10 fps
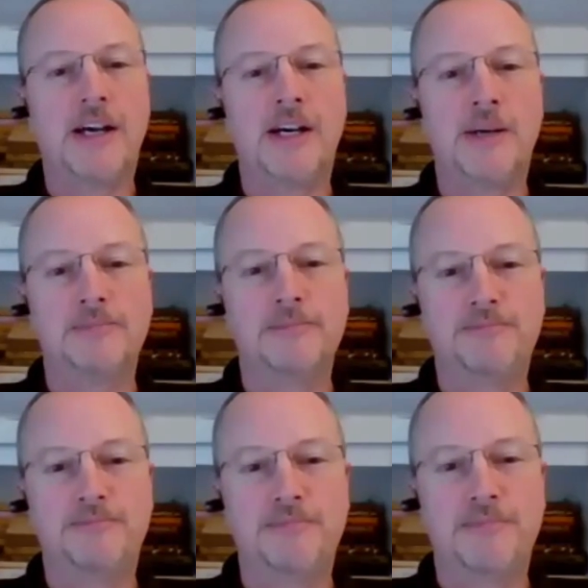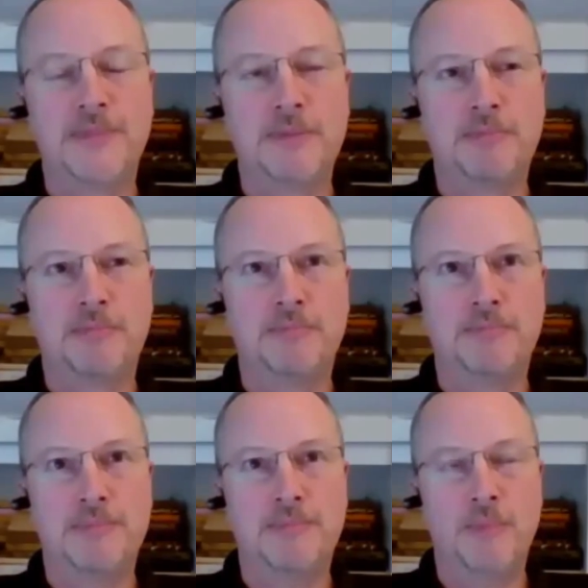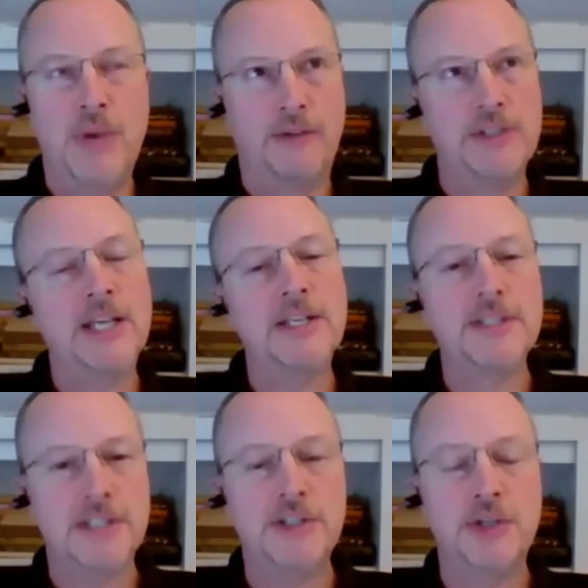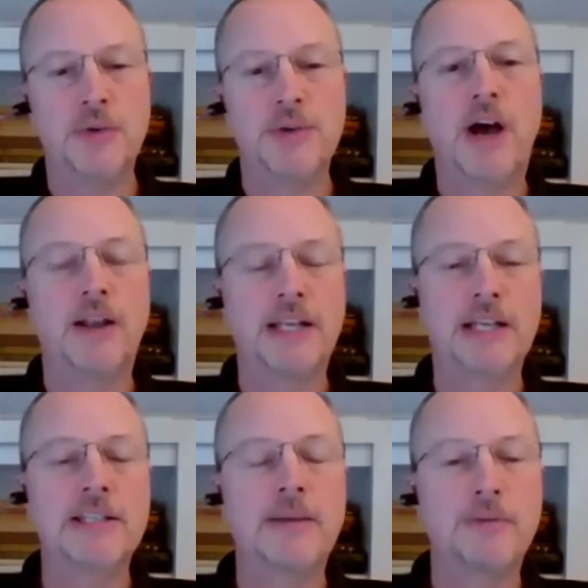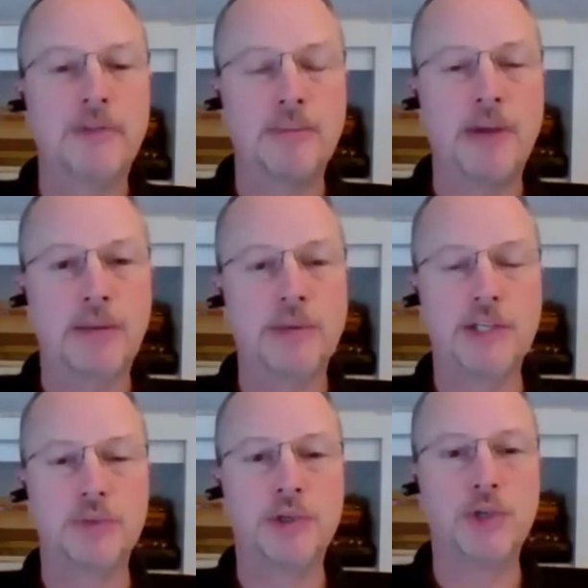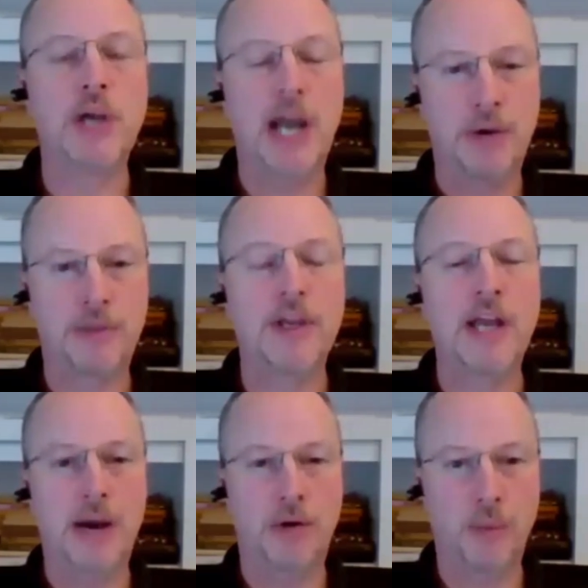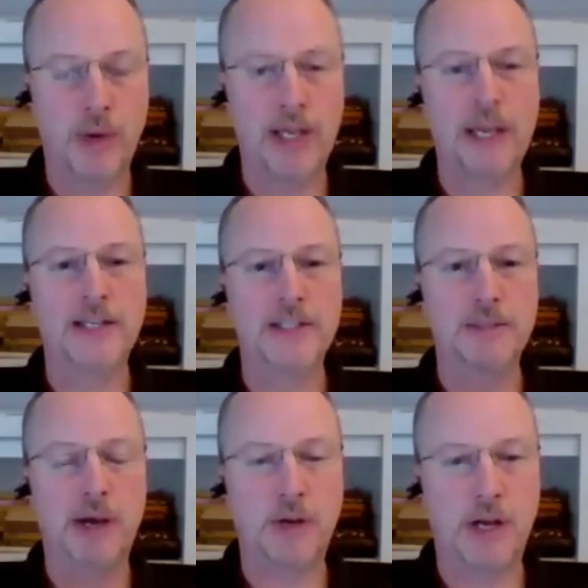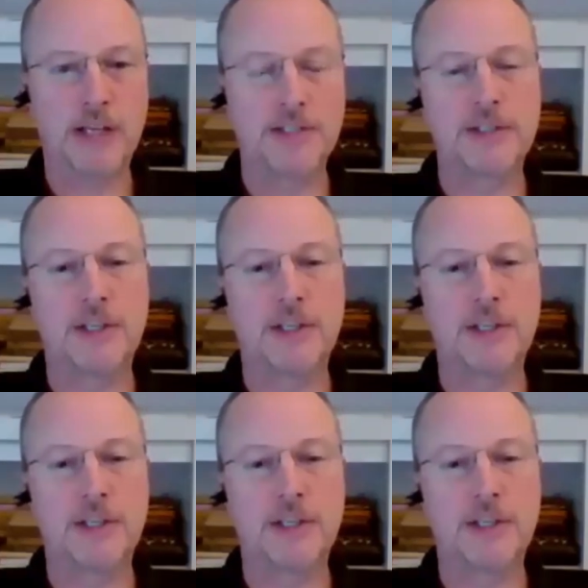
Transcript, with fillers: Um, we have a tendency to not accept feedback because we're doing our thing our way, and it's about us.